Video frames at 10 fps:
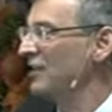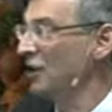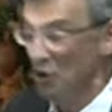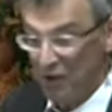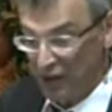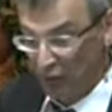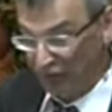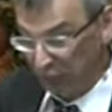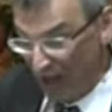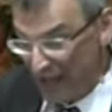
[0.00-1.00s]
And
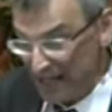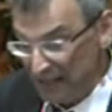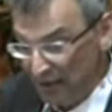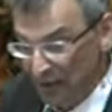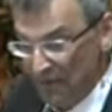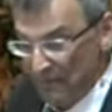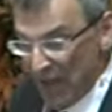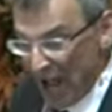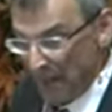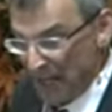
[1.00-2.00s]
he was right.
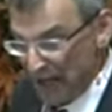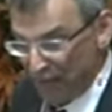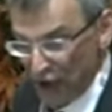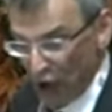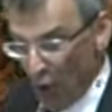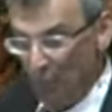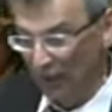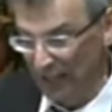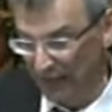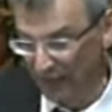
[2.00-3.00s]
I mean, if you
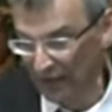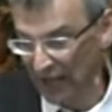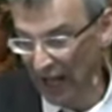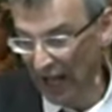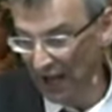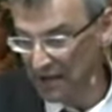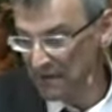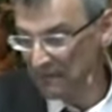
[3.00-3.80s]
don't believe in God,